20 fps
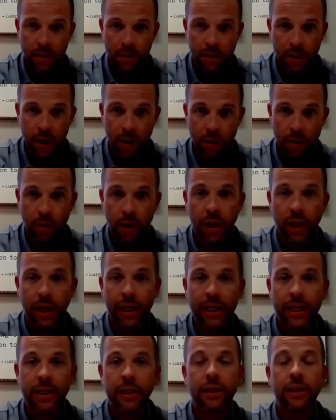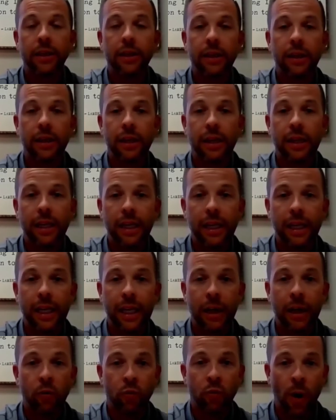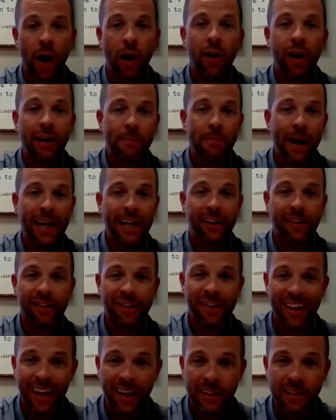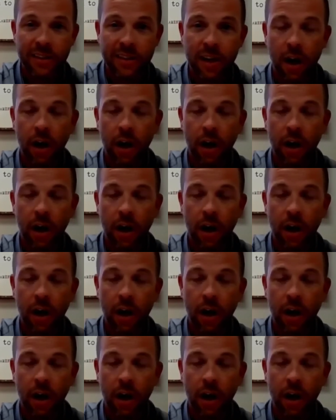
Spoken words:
It rarely makes sense